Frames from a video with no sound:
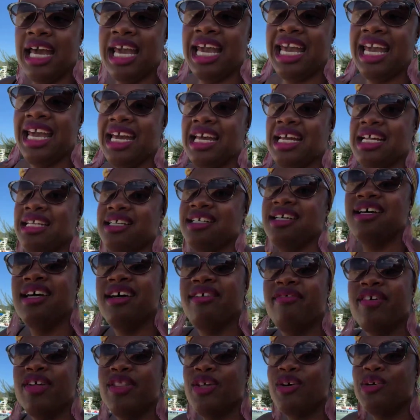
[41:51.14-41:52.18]
And
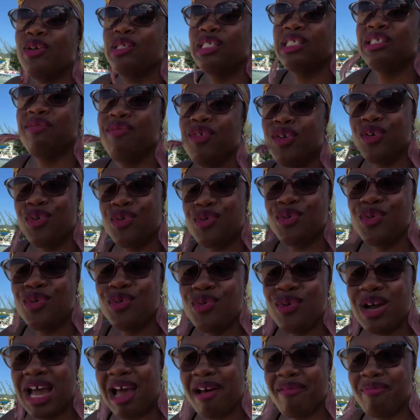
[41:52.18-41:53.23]
for those of you
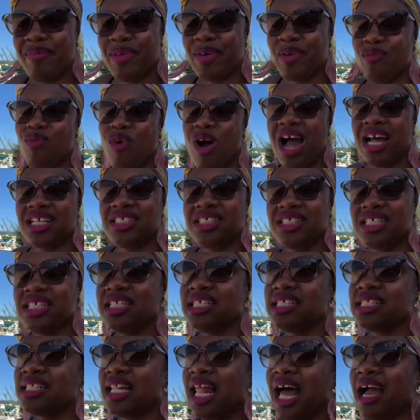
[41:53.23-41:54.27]
who have been watching
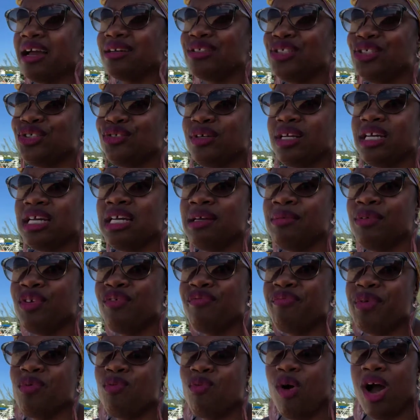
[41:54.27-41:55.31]
this live stream,
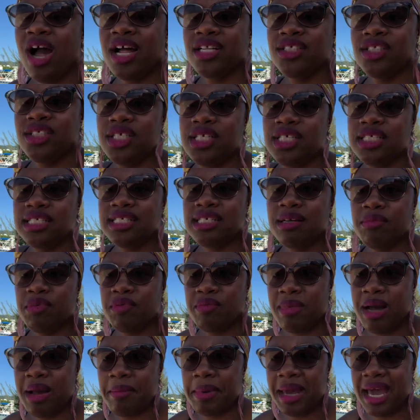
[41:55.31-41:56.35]
you've been watching some
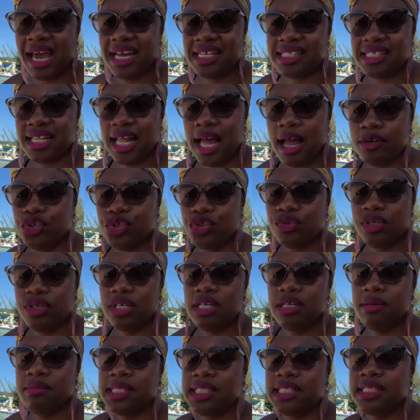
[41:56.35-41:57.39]
of my past live
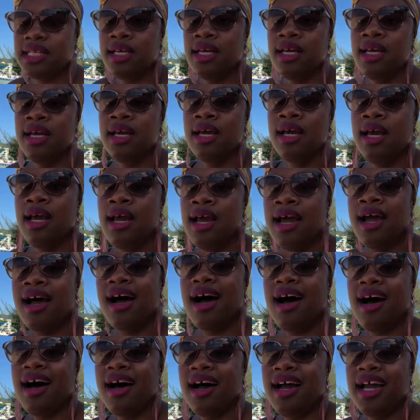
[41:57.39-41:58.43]
streams,
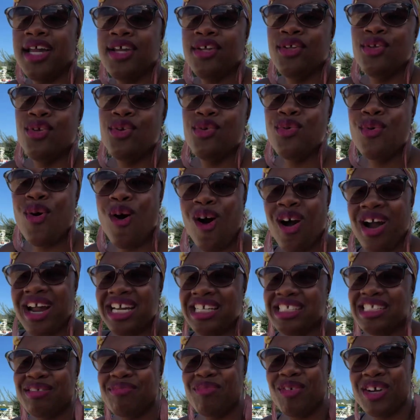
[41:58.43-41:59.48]
and you are
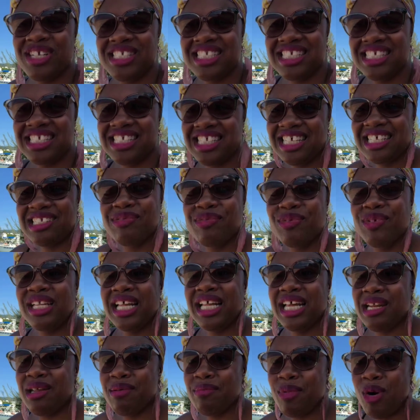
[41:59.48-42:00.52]
a smart, successful
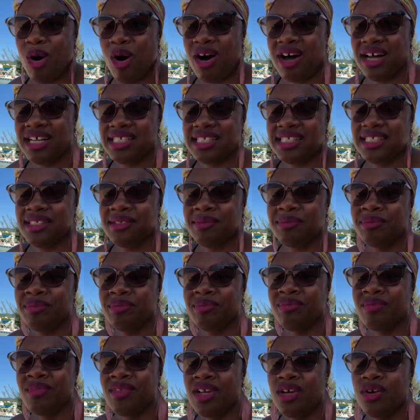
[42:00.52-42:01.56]
lady boss
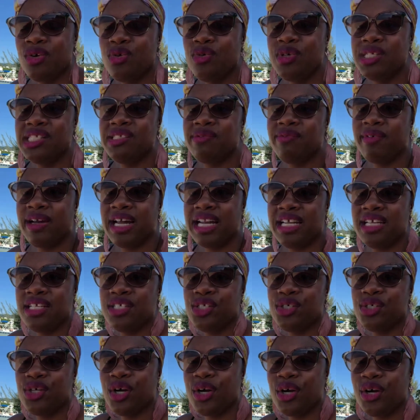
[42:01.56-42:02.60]
who is ready
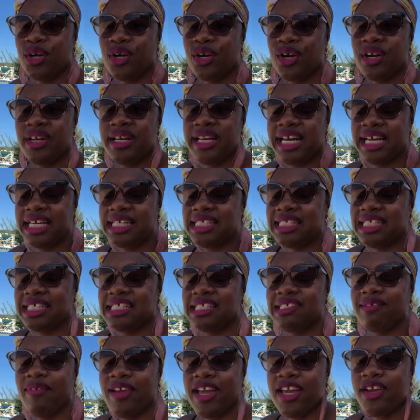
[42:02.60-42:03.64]
to earn her next
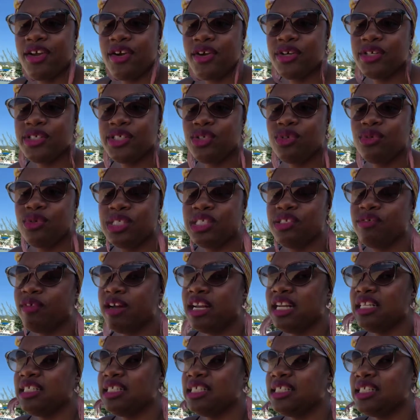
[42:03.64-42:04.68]
6 figures, who is
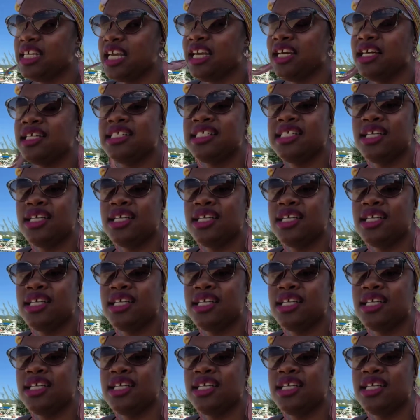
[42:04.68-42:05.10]
ready to take a